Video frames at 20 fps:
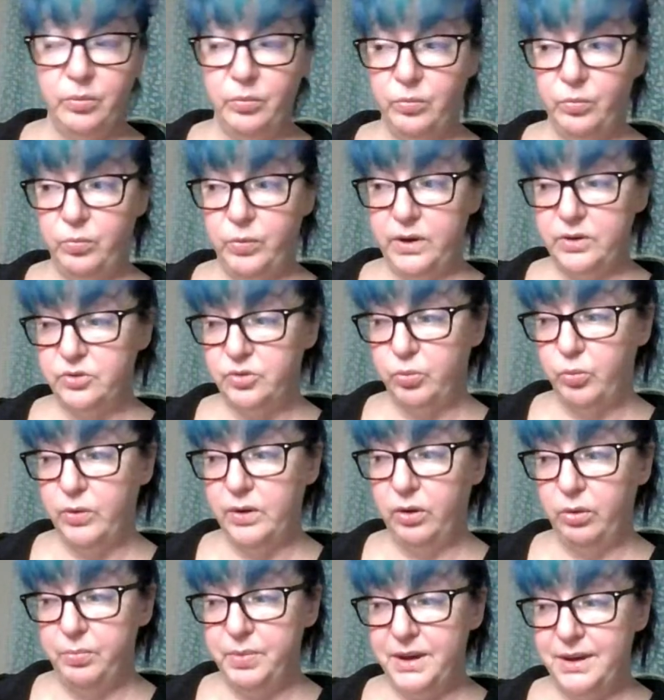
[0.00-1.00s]
which
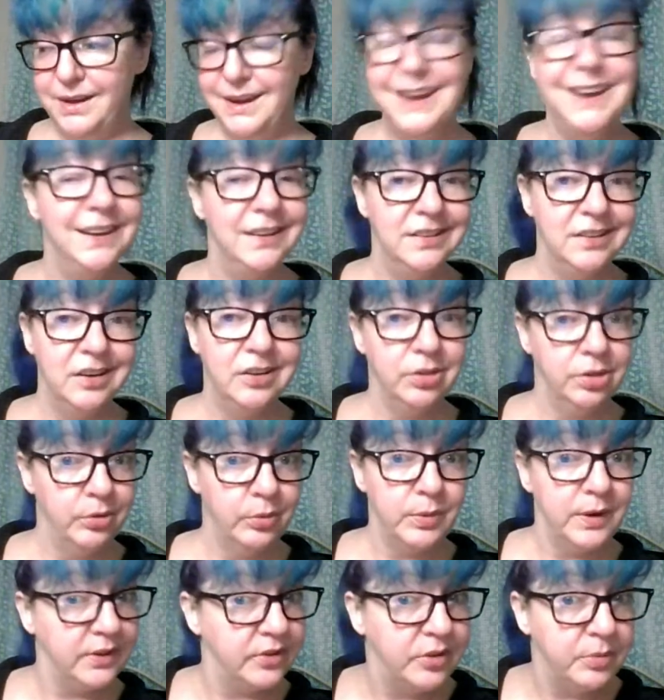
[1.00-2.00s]
will be in the
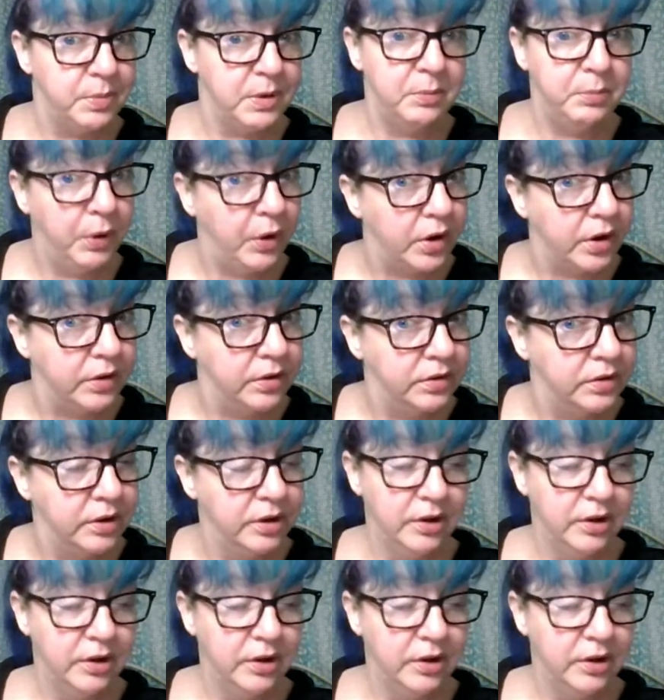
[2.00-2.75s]
recipe book.